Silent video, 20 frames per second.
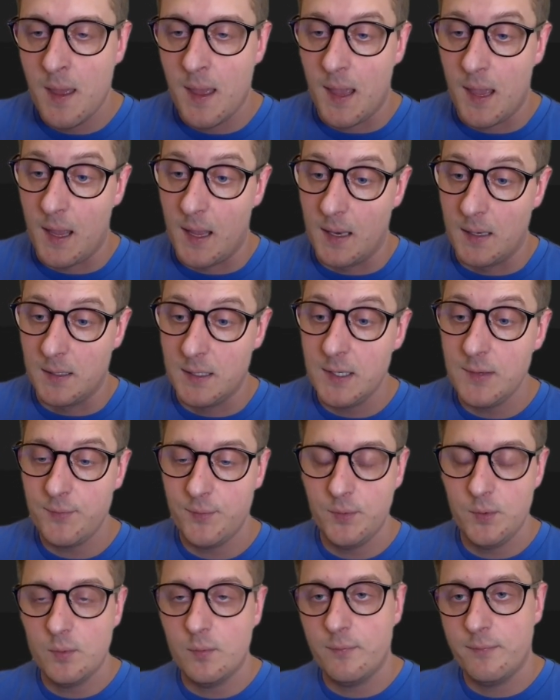And
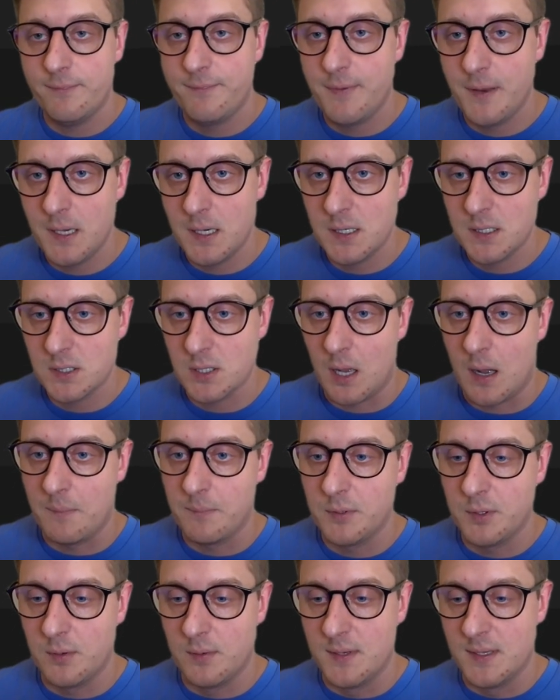if you finished
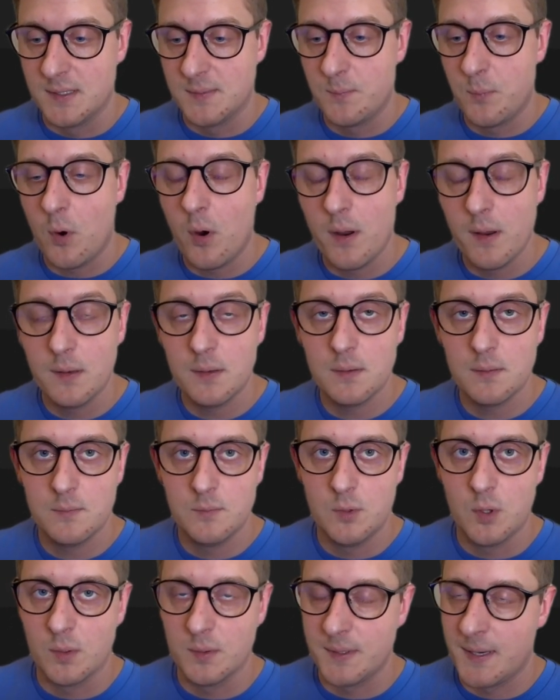up to this point,
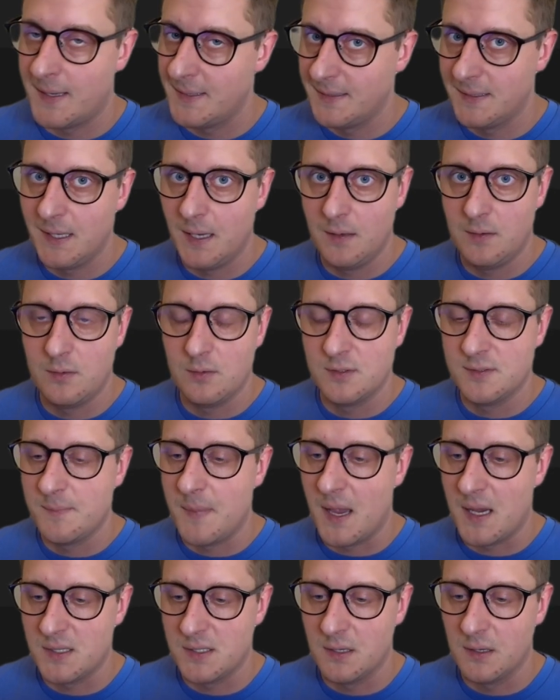don't hesitate to
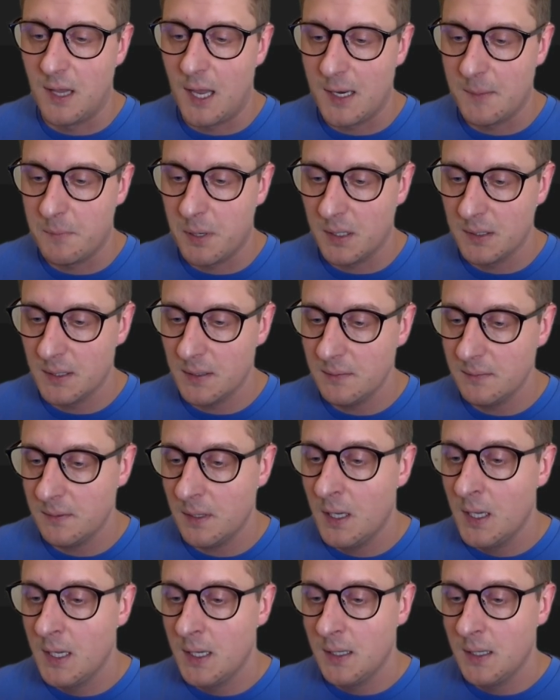smash the like button.